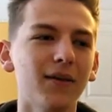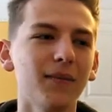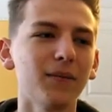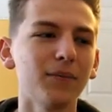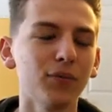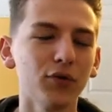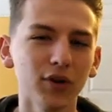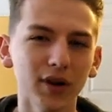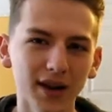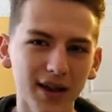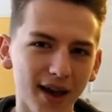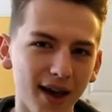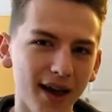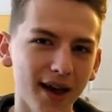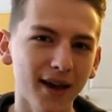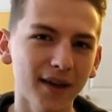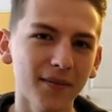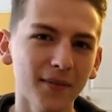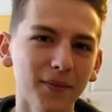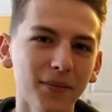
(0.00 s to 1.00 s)

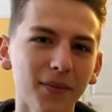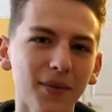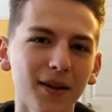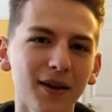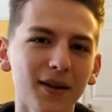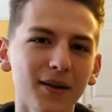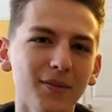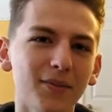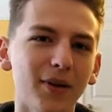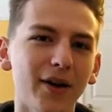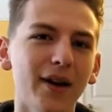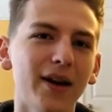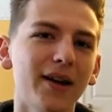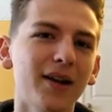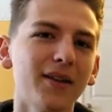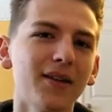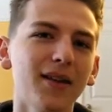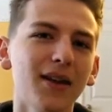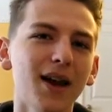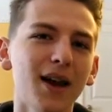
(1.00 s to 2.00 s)
pre-K. But
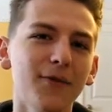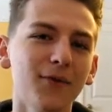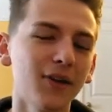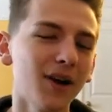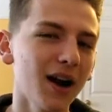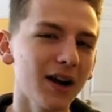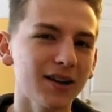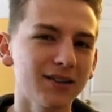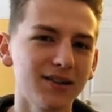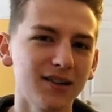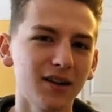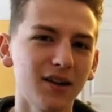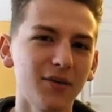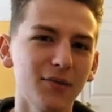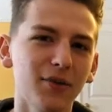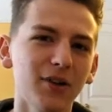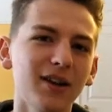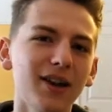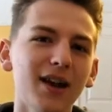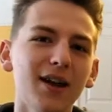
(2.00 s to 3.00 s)
if you're not considering
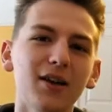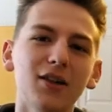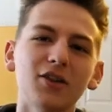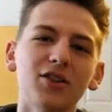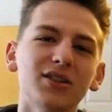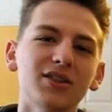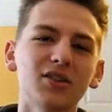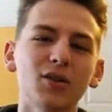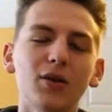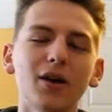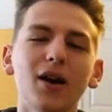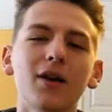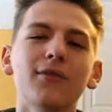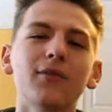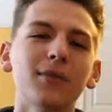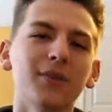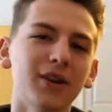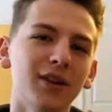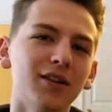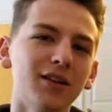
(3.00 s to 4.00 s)
pre-K and you're just going up
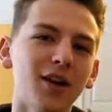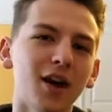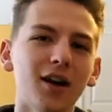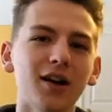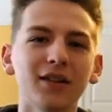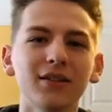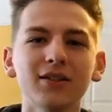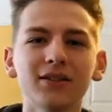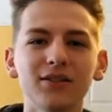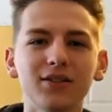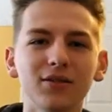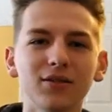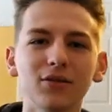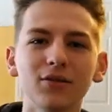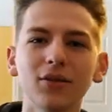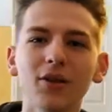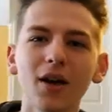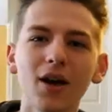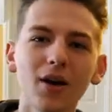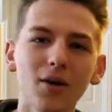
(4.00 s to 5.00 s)
from kindergarten
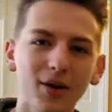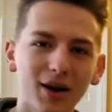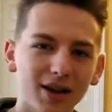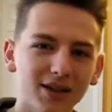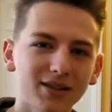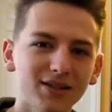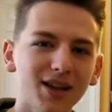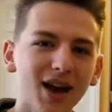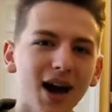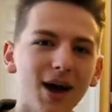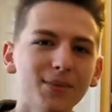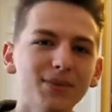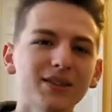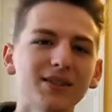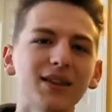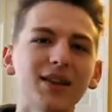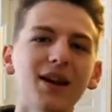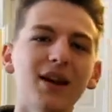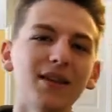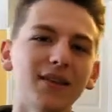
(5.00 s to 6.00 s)
to when I stopped,
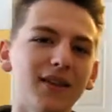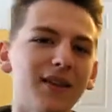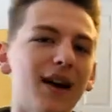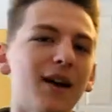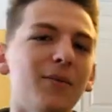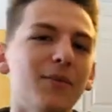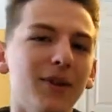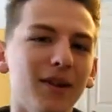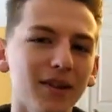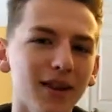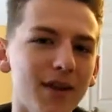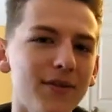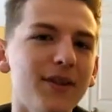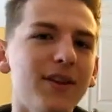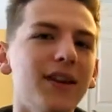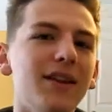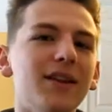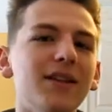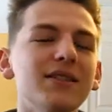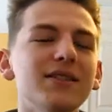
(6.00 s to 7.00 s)
then that'd be 11
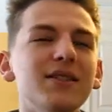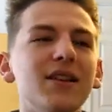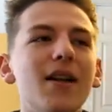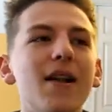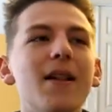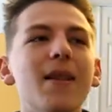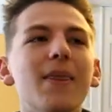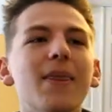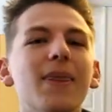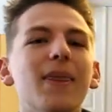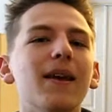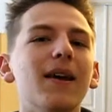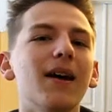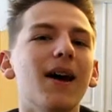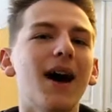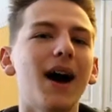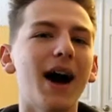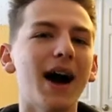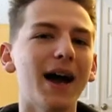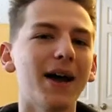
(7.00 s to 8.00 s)
years.
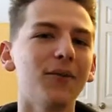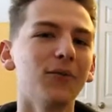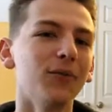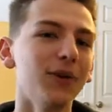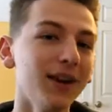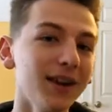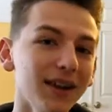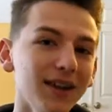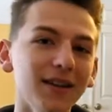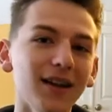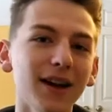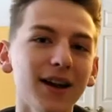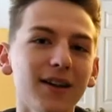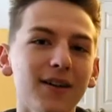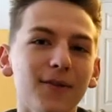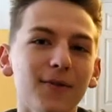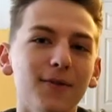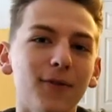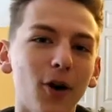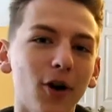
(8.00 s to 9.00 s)
I really like
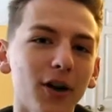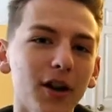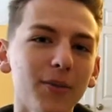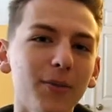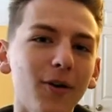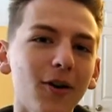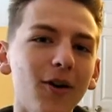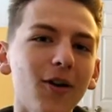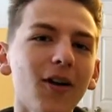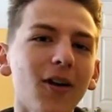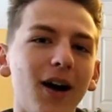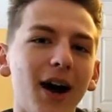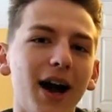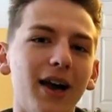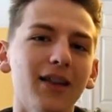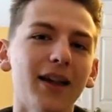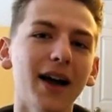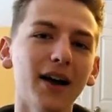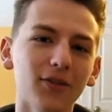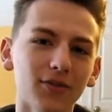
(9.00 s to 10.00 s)
volleyball. I
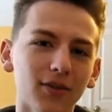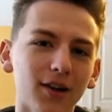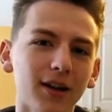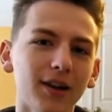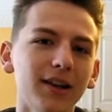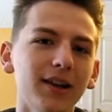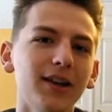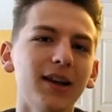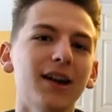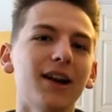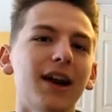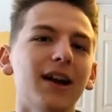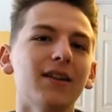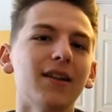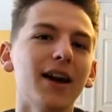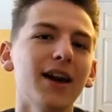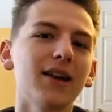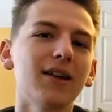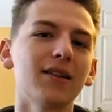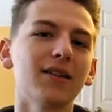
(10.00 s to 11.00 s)
like running, and I
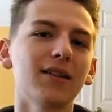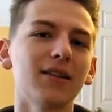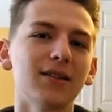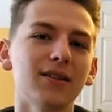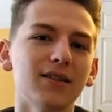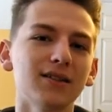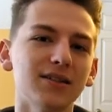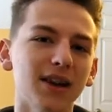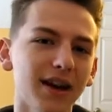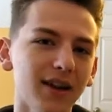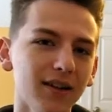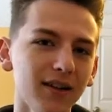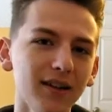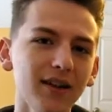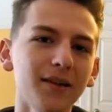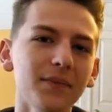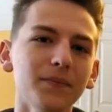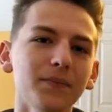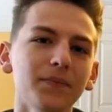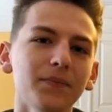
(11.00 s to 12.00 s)
like cycling.